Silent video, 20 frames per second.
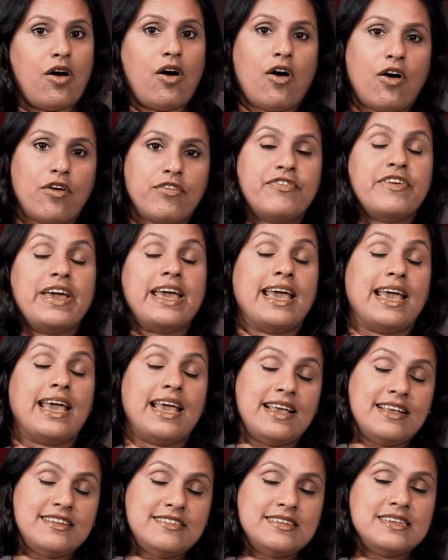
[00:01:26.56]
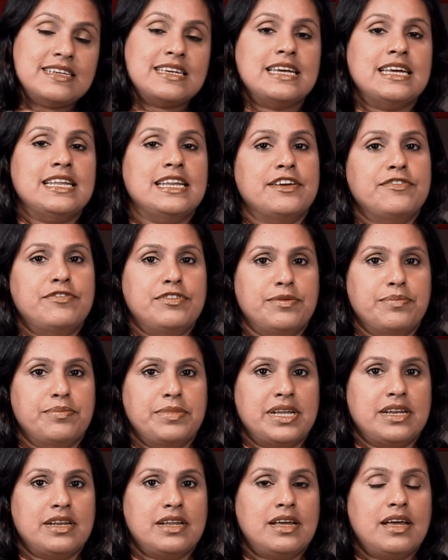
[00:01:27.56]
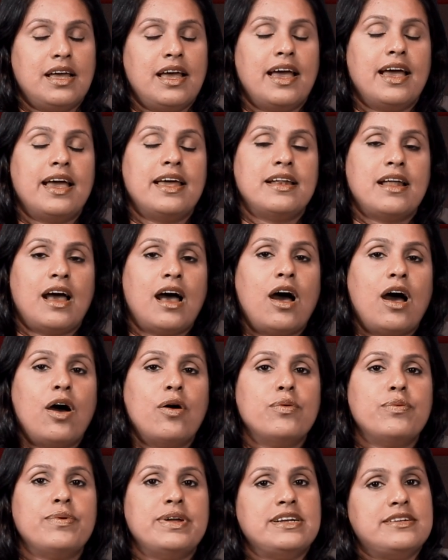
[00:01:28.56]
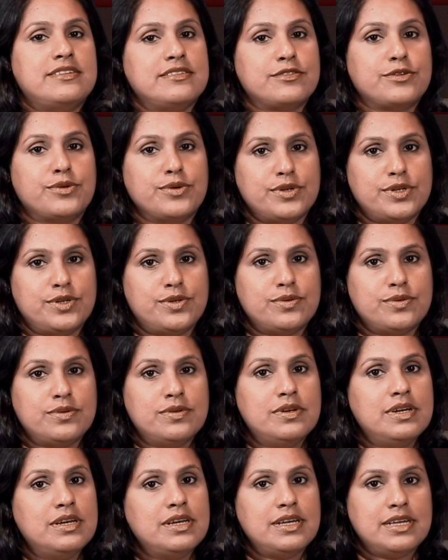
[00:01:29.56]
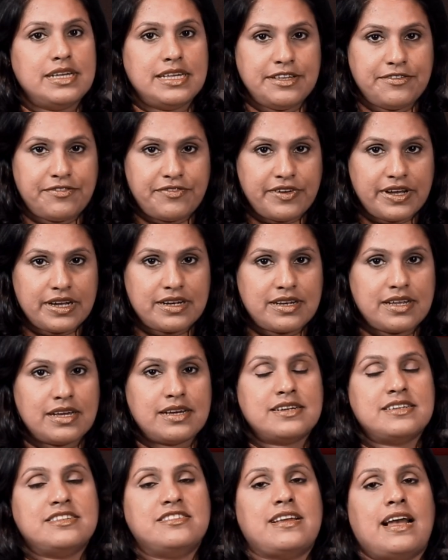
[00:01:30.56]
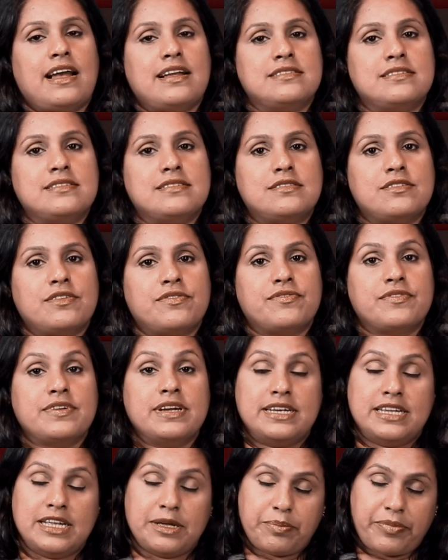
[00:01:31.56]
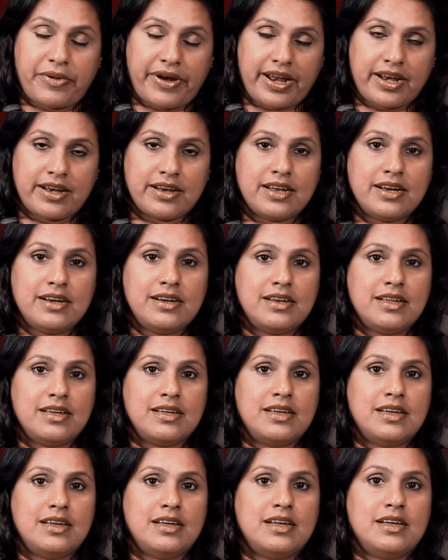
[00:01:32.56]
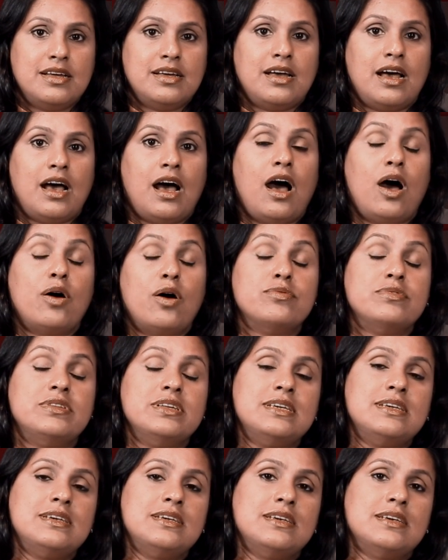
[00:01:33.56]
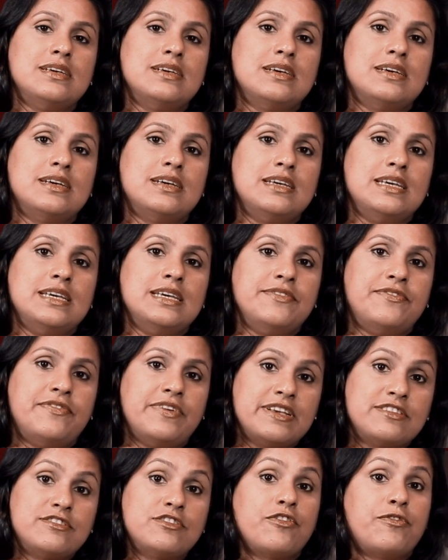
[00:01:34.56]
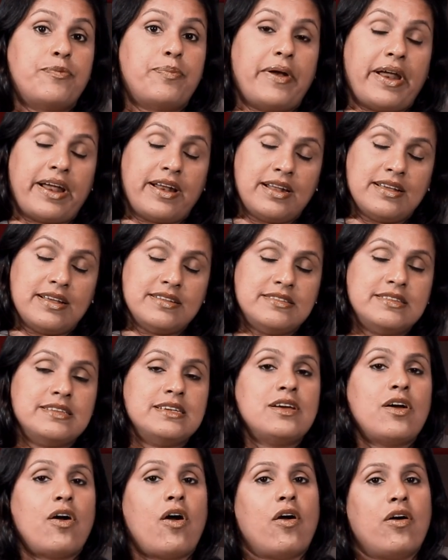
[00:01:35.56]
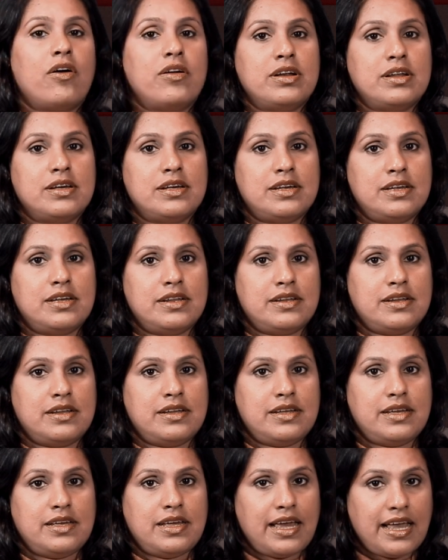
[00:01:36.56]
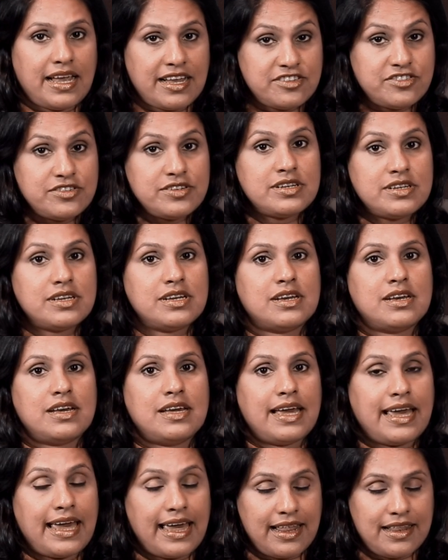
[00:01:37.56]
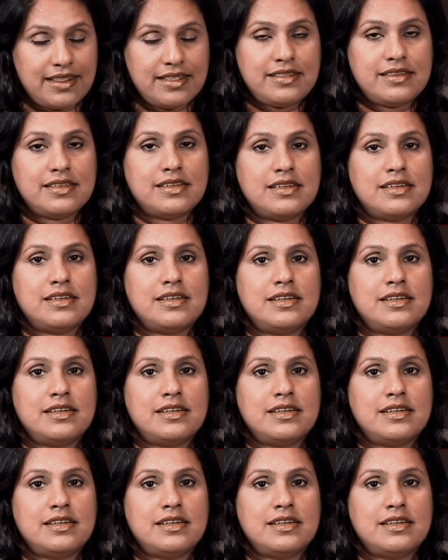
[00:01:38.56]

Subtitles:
of aging in a woman and how it is going to affect her chances of getting pregnant, how the effects of pregnancy on her aging health,